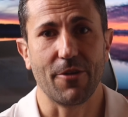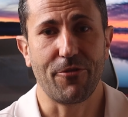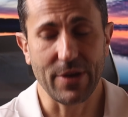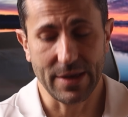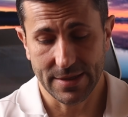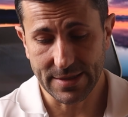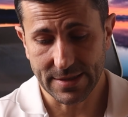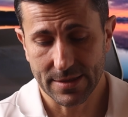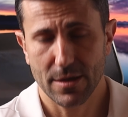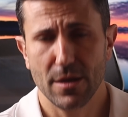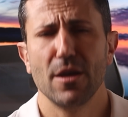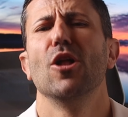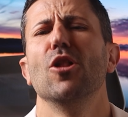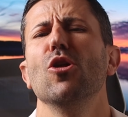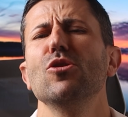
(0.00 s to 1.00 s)
fizz
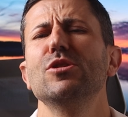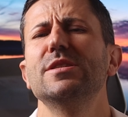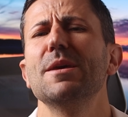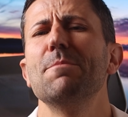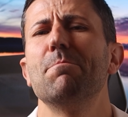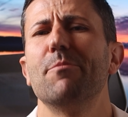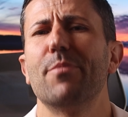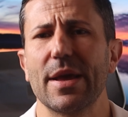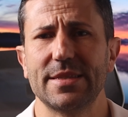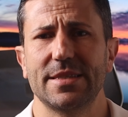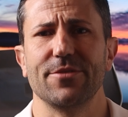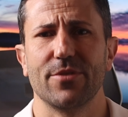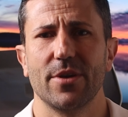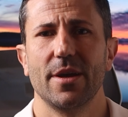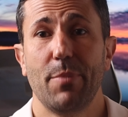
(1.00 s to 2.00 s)
looks
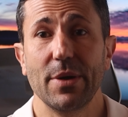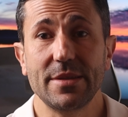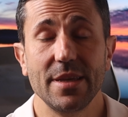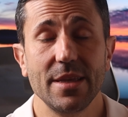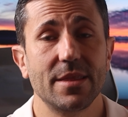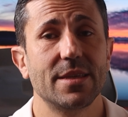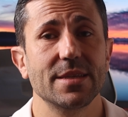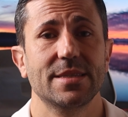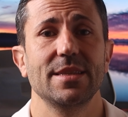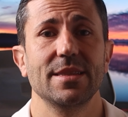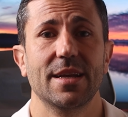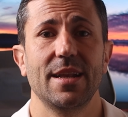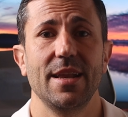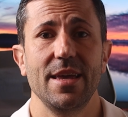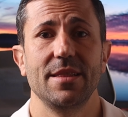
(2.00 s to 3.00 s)
impressive, but it doesn't
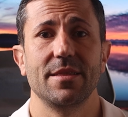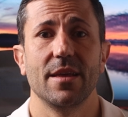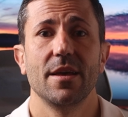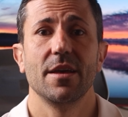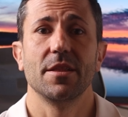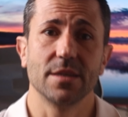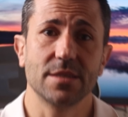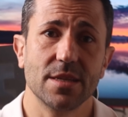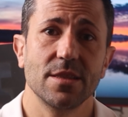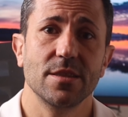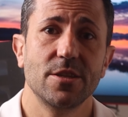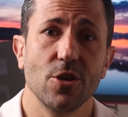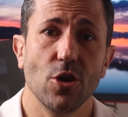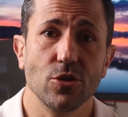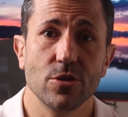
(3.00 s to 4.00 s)
clean, doesn't
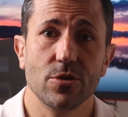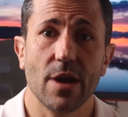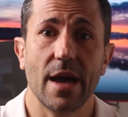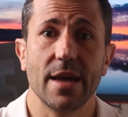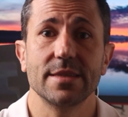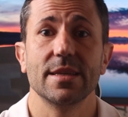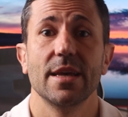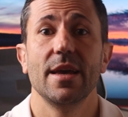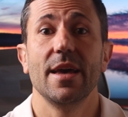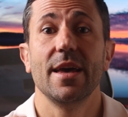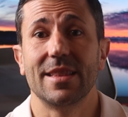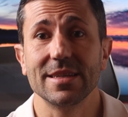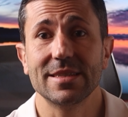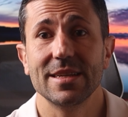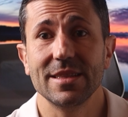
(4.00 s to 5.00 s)
deodorize,
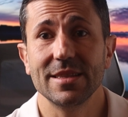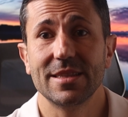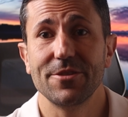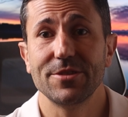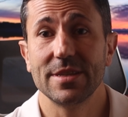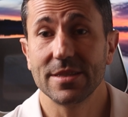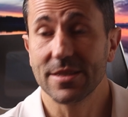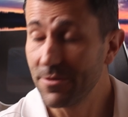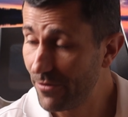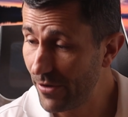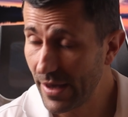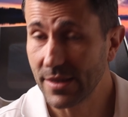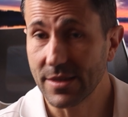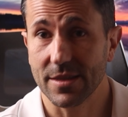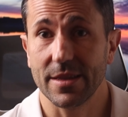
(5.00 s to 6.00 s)
doesn't
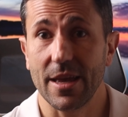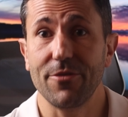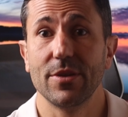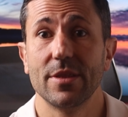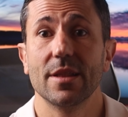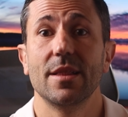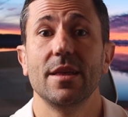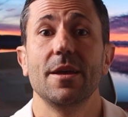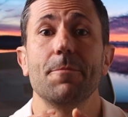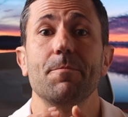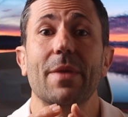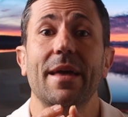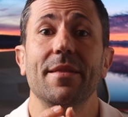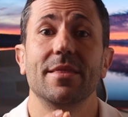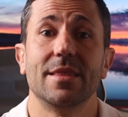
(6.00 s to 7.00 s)
disinfect definitely,
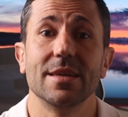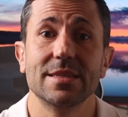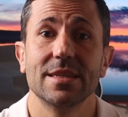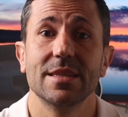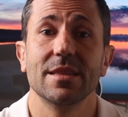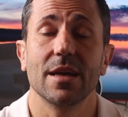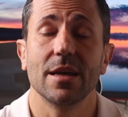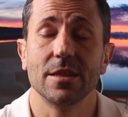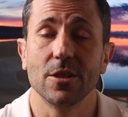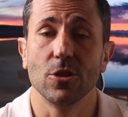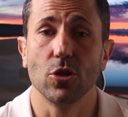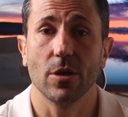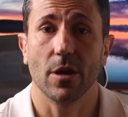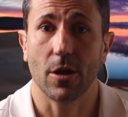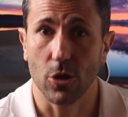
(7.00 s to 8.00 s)
and doesn't
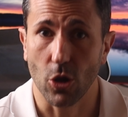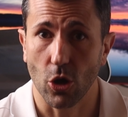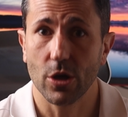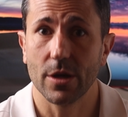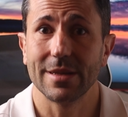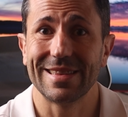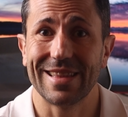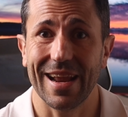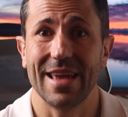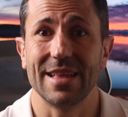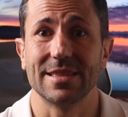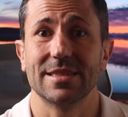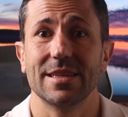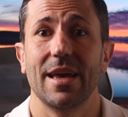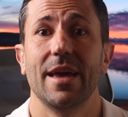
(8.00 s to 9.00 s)
unclog
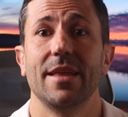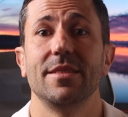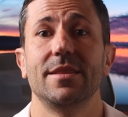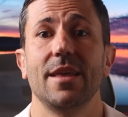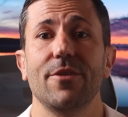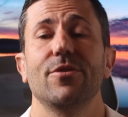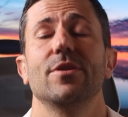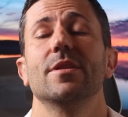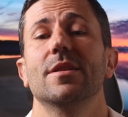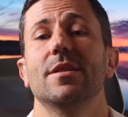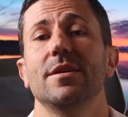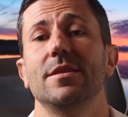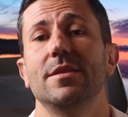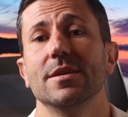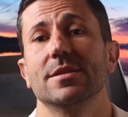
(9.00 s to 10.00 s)
drains, and
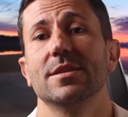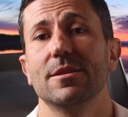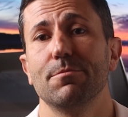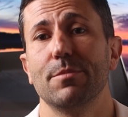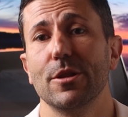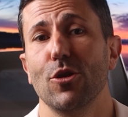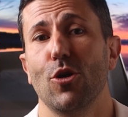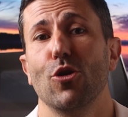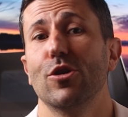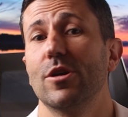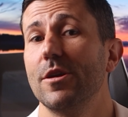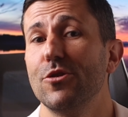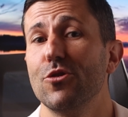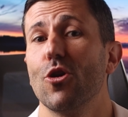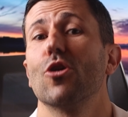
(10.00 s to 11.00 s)
definitely doesn't belong
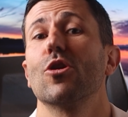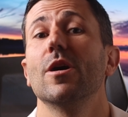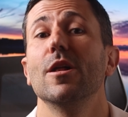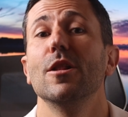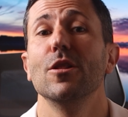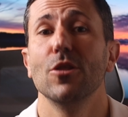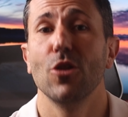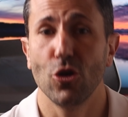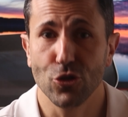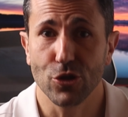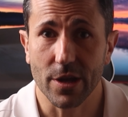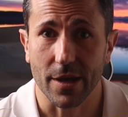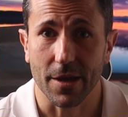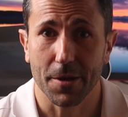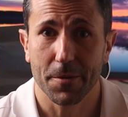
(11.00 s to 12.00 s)
in your
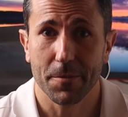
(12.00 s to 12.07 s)
laundry.